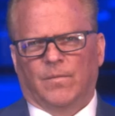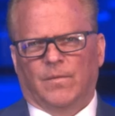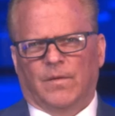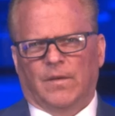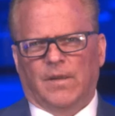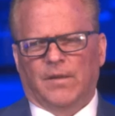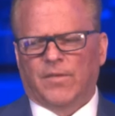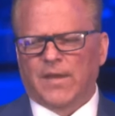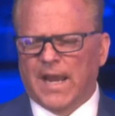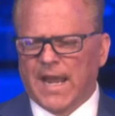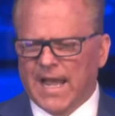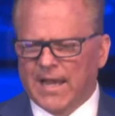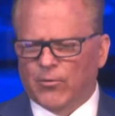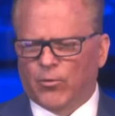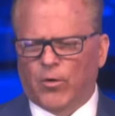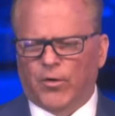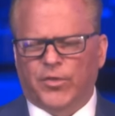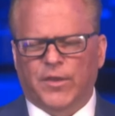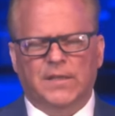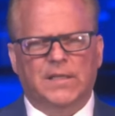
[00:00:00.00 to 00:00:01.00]
They had
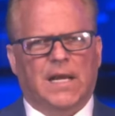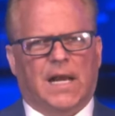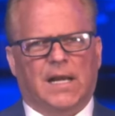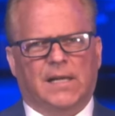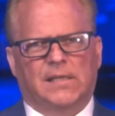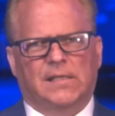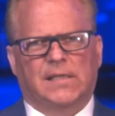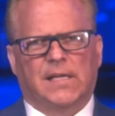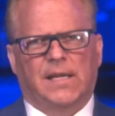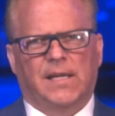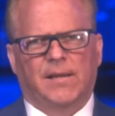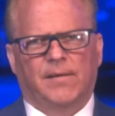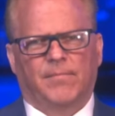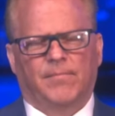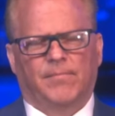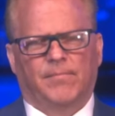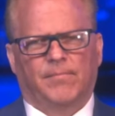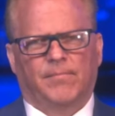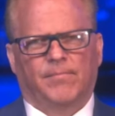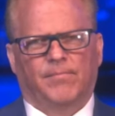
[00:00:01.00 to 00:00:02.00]
orthodoxy.
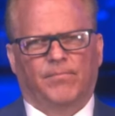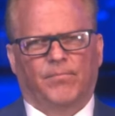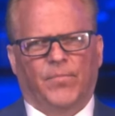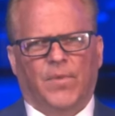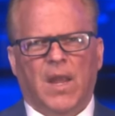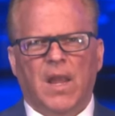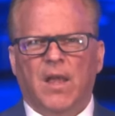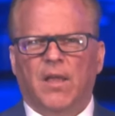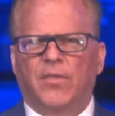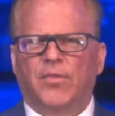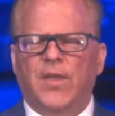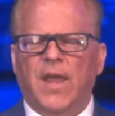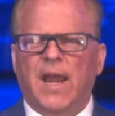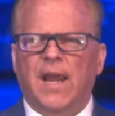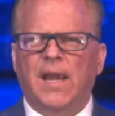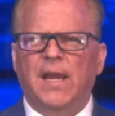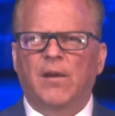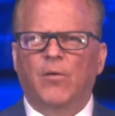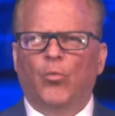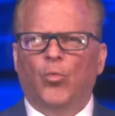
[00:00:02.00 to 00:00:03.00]

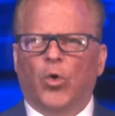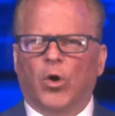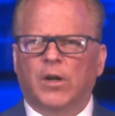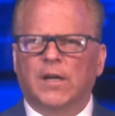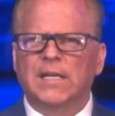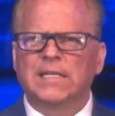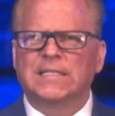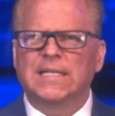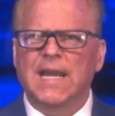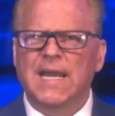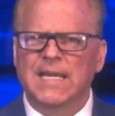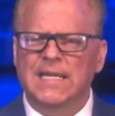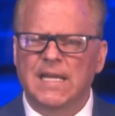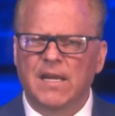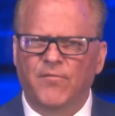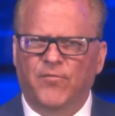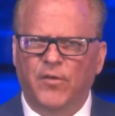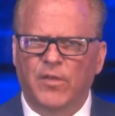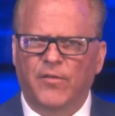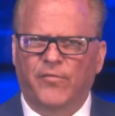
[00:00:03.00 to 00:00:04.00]
They were
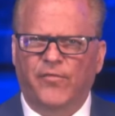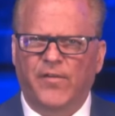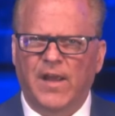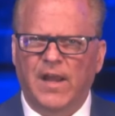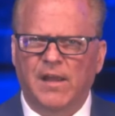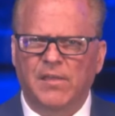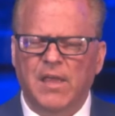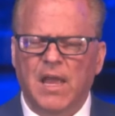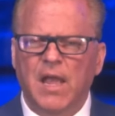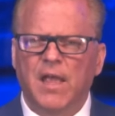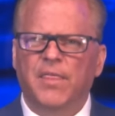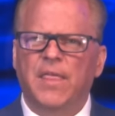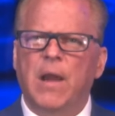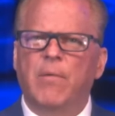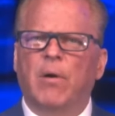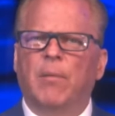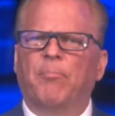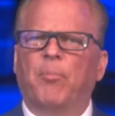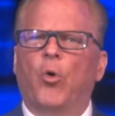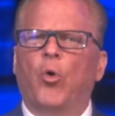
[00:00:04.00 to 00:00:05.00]
contending for the faith. They
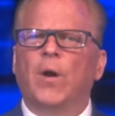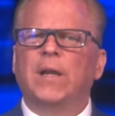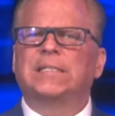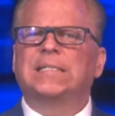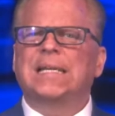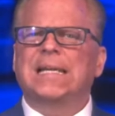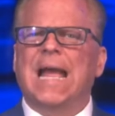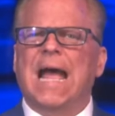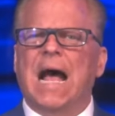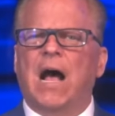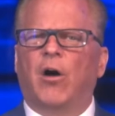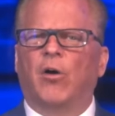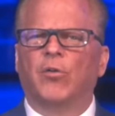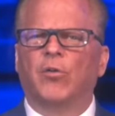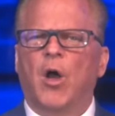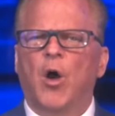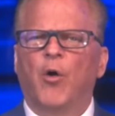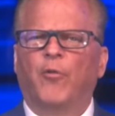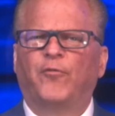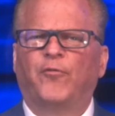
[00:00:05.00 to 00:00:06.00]
were pointing
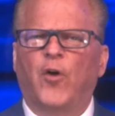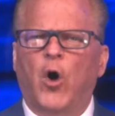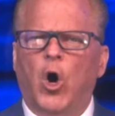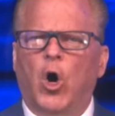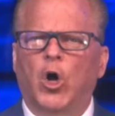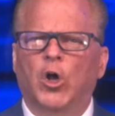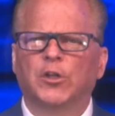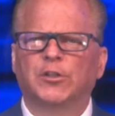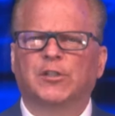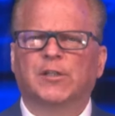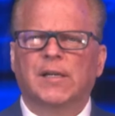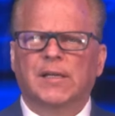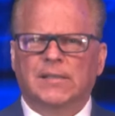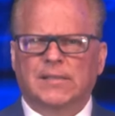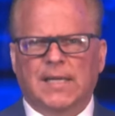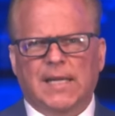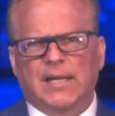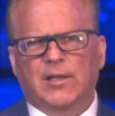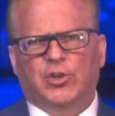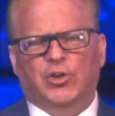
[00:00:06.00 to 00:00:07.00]
out false
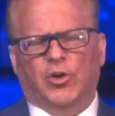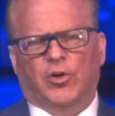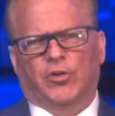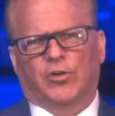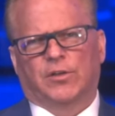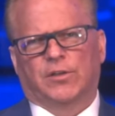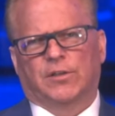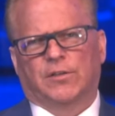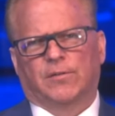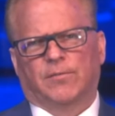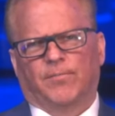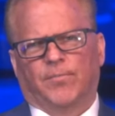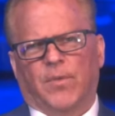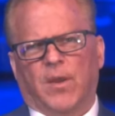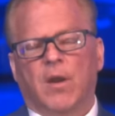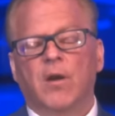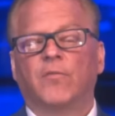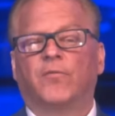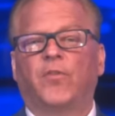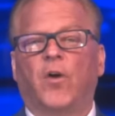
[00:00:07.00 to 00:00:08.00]
teachers,
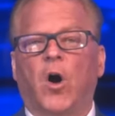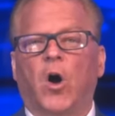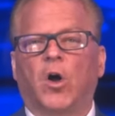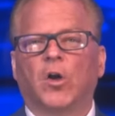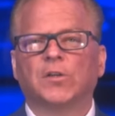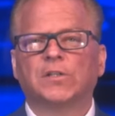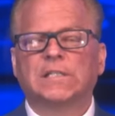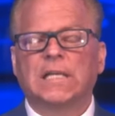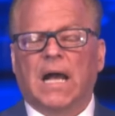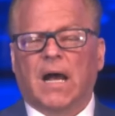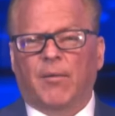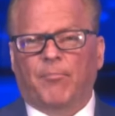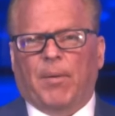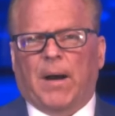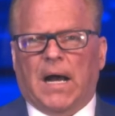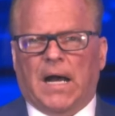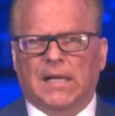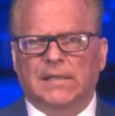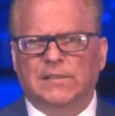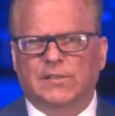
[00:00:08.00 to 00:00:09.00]
false
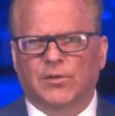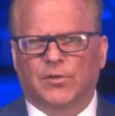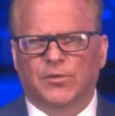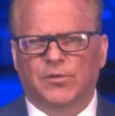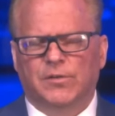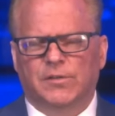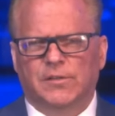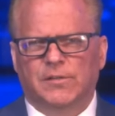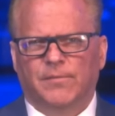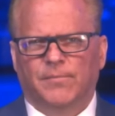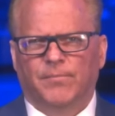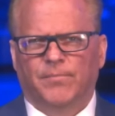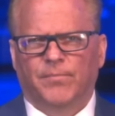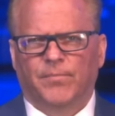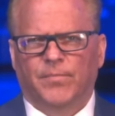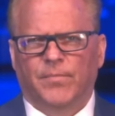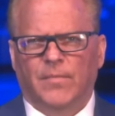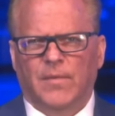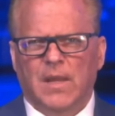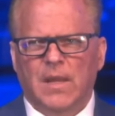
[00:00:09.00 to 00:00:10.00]
apostles.
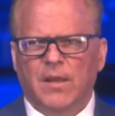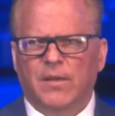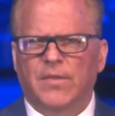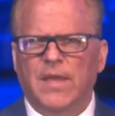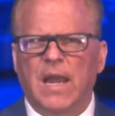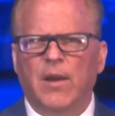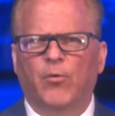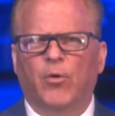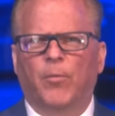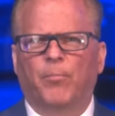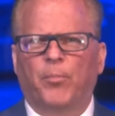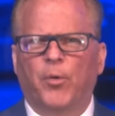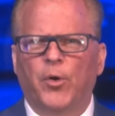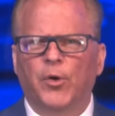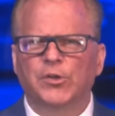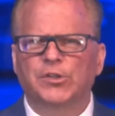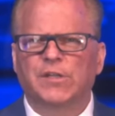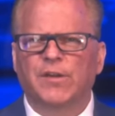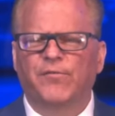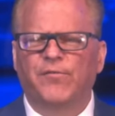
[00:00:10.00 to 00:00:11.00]
They were
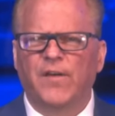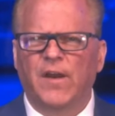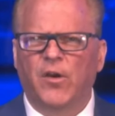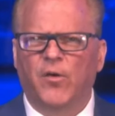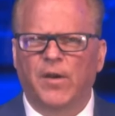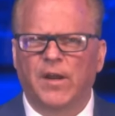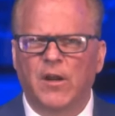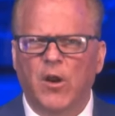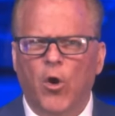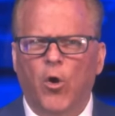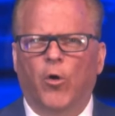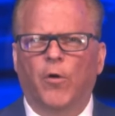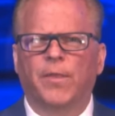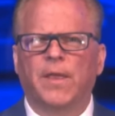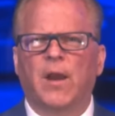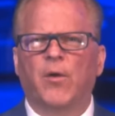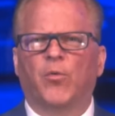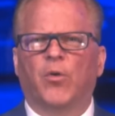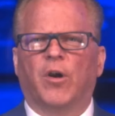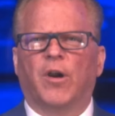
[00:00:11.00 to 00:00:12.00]
persevering or
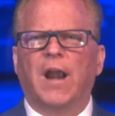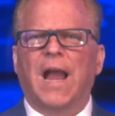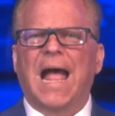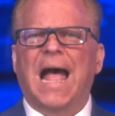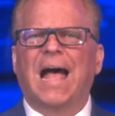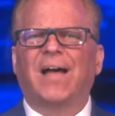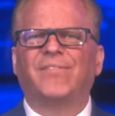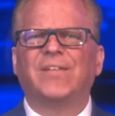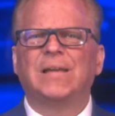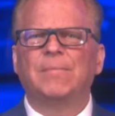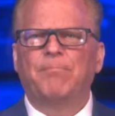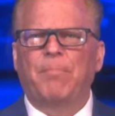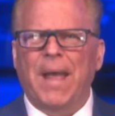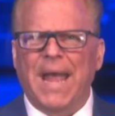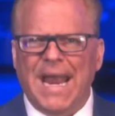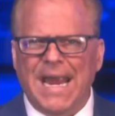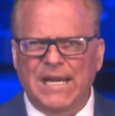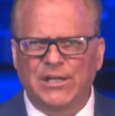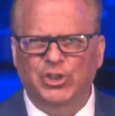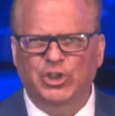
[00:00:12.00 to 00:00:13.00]
they were having
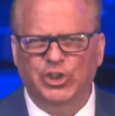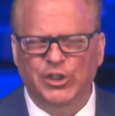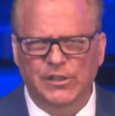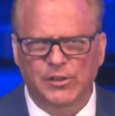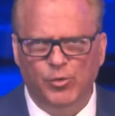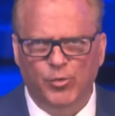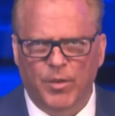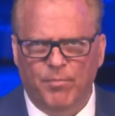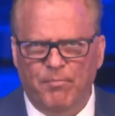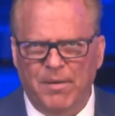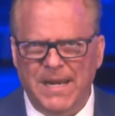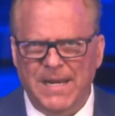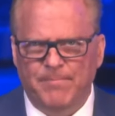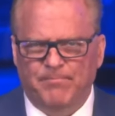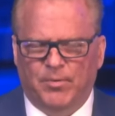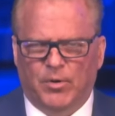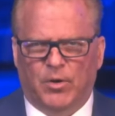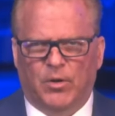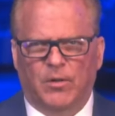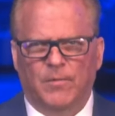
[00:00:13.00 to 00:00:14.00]
patience with
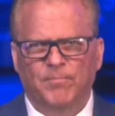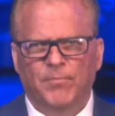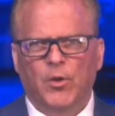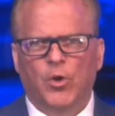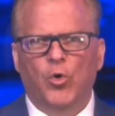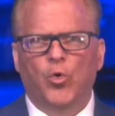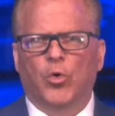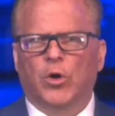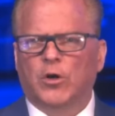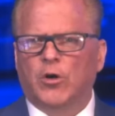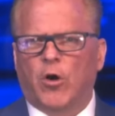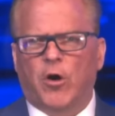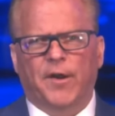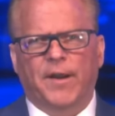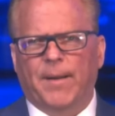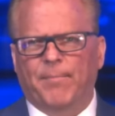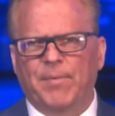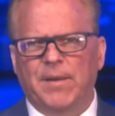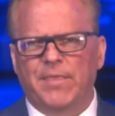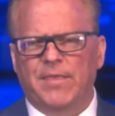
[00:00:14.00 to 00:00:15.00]
people who were caught
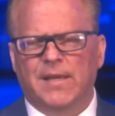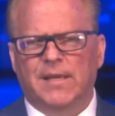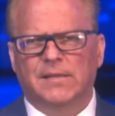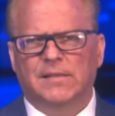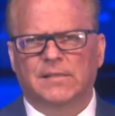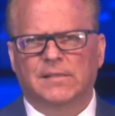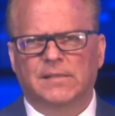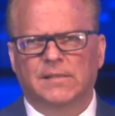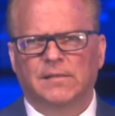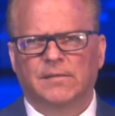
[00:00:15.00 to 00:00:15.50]
up in this.